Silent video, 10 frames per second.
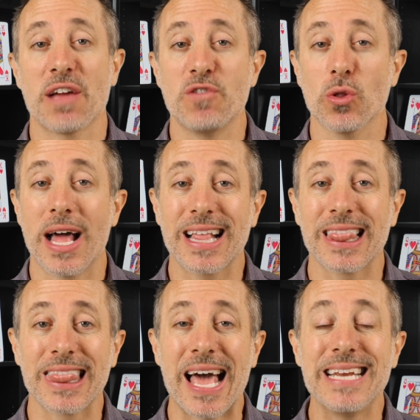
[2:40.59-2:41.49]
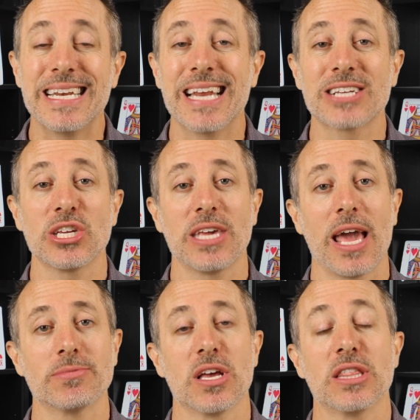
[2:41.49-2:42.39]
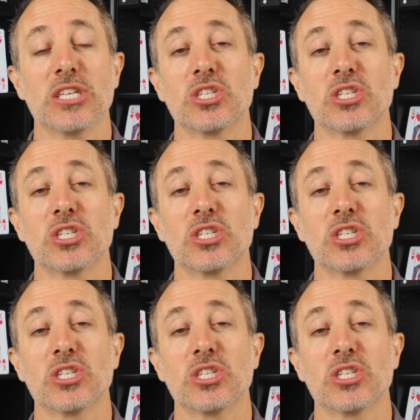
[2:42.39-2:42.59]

If you like light deduction games, this